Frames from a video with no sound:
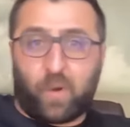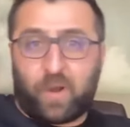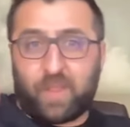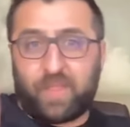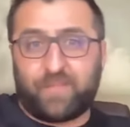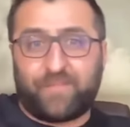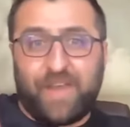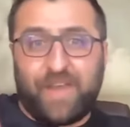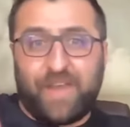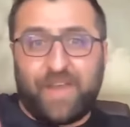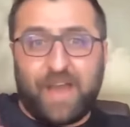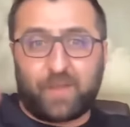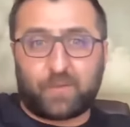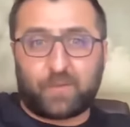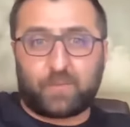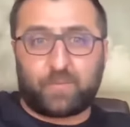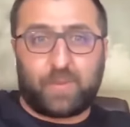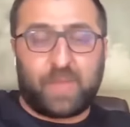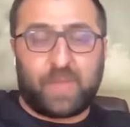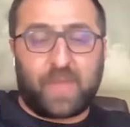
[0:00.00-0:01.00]
and one of the
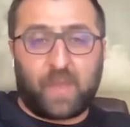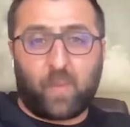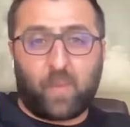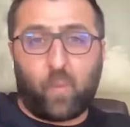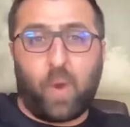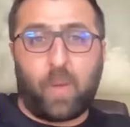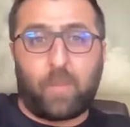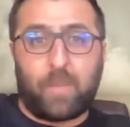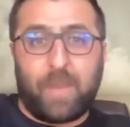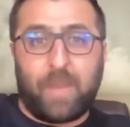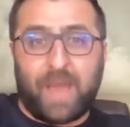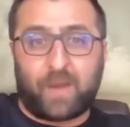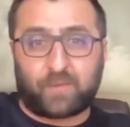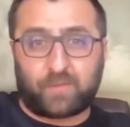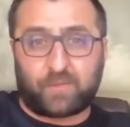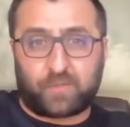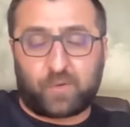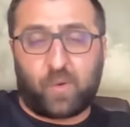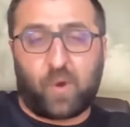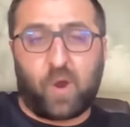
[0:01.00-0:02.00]
values being what
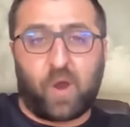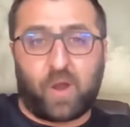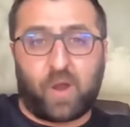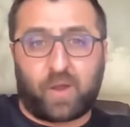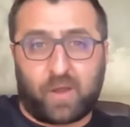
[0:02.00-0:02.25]
matters to